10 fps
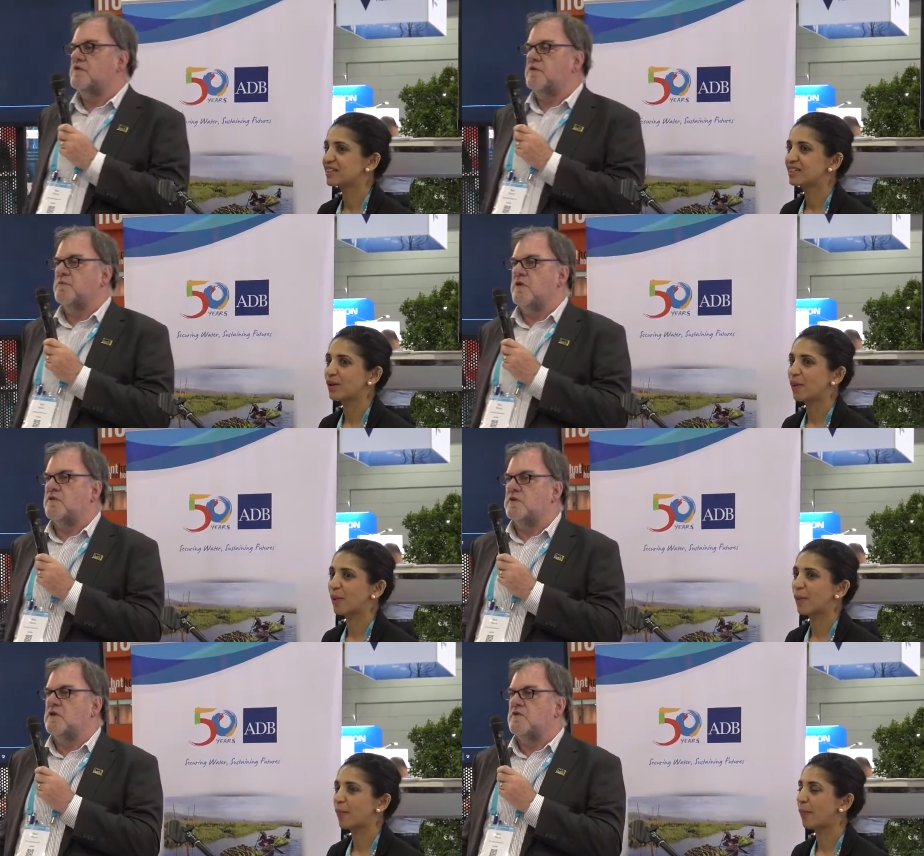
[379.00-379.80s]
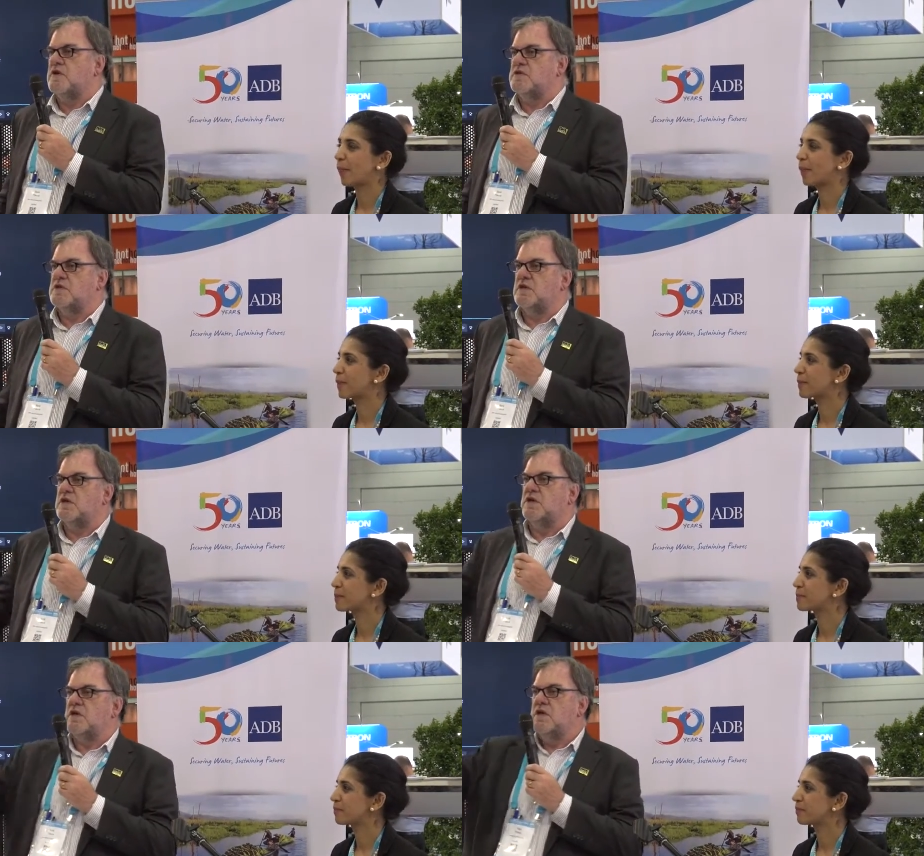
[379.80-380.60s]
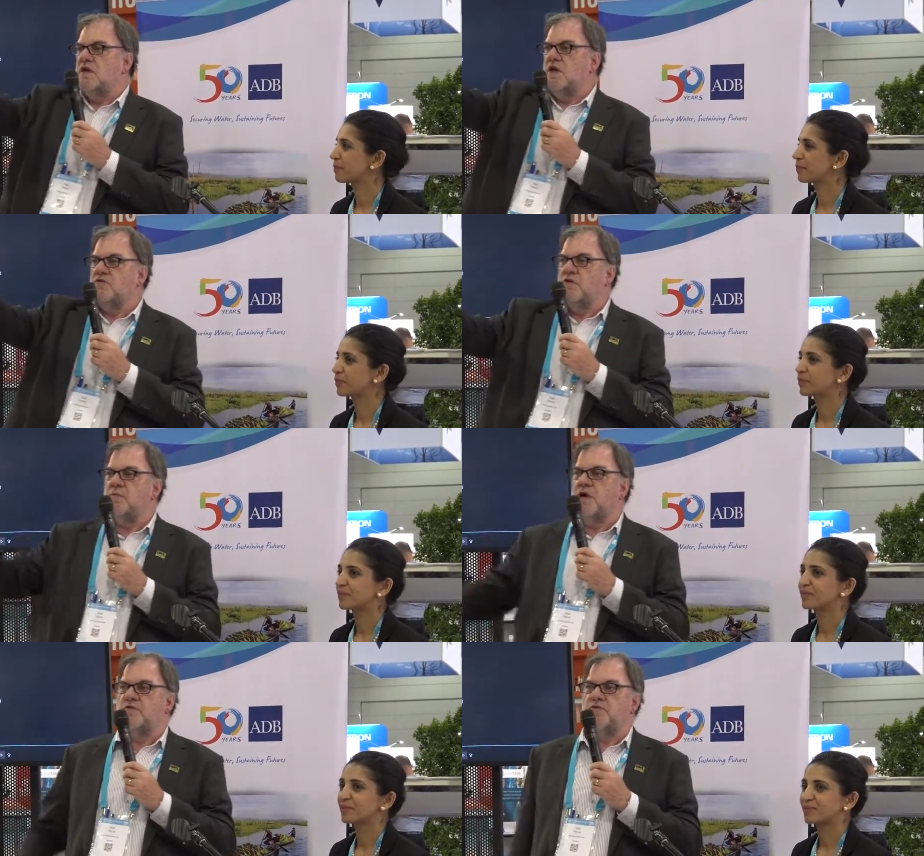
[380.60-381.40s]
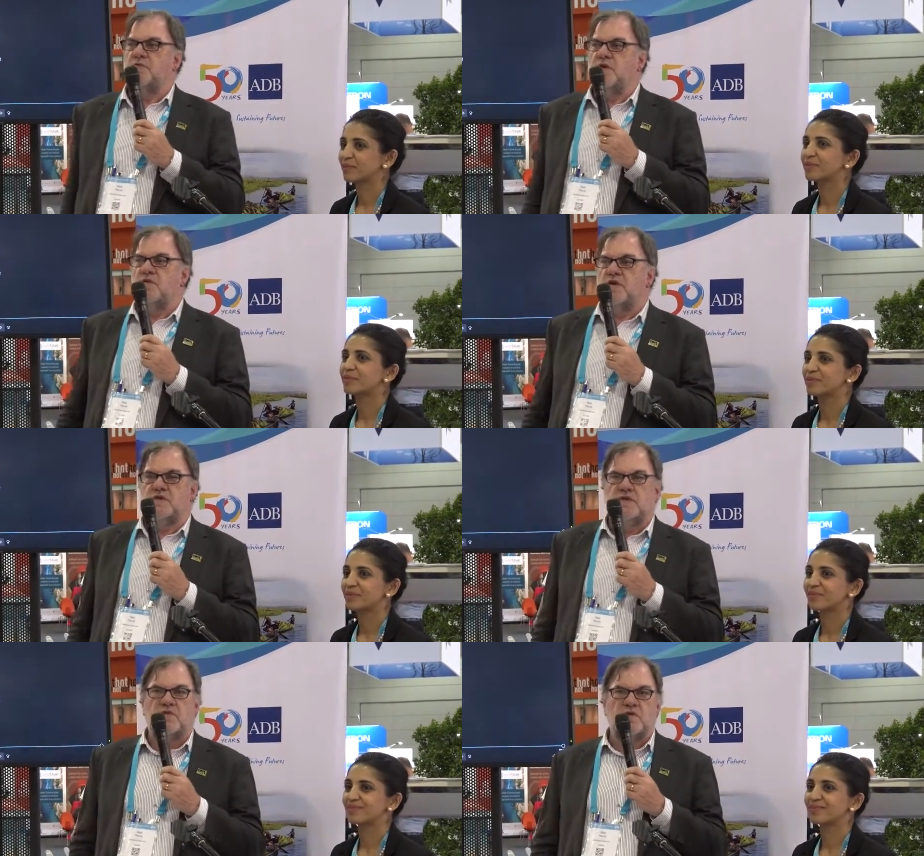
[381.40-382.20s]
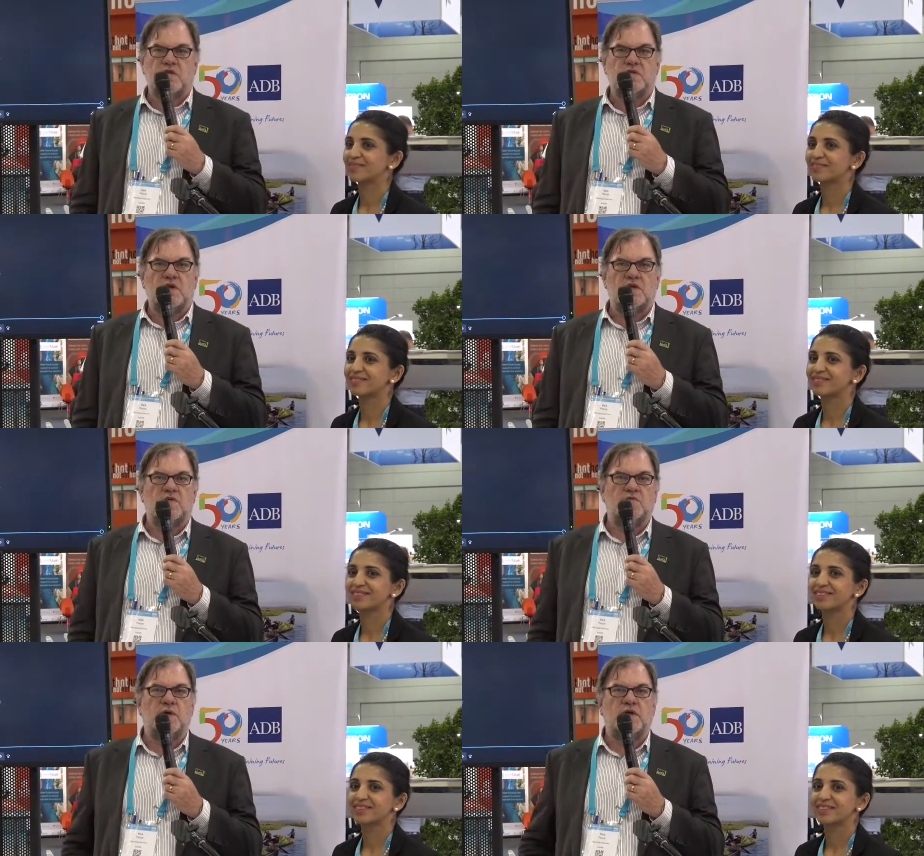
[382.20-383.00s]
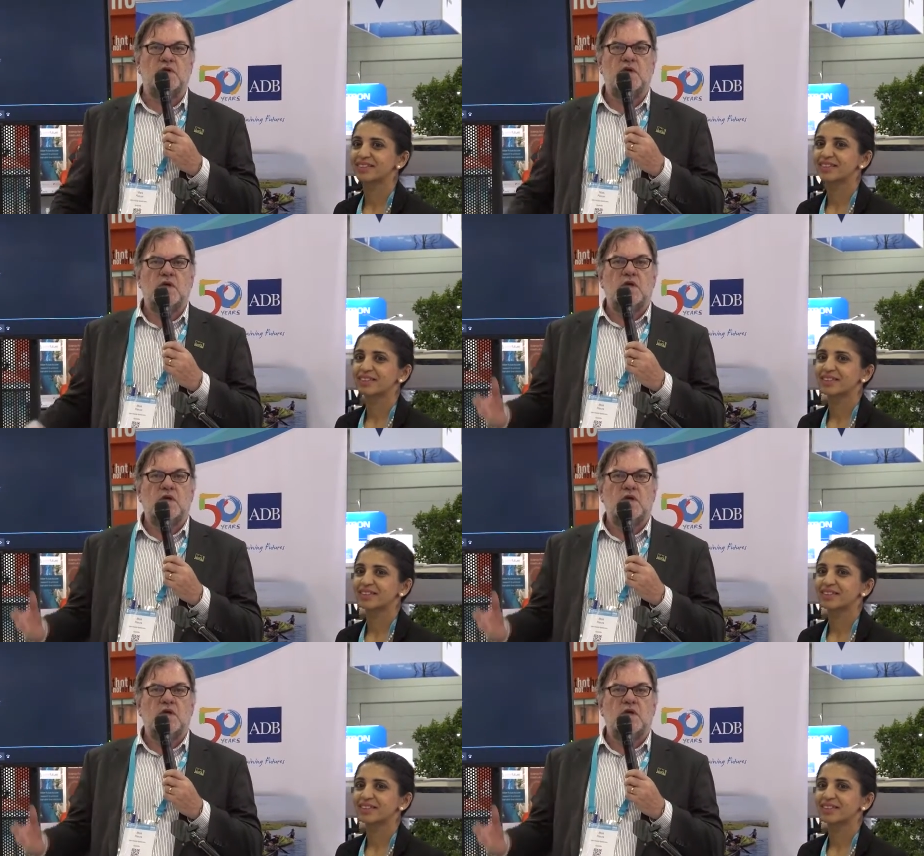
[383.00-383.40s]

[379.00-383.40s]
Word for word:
Speaker 1: from Griffith University, Eva Abal from University of Queensland have been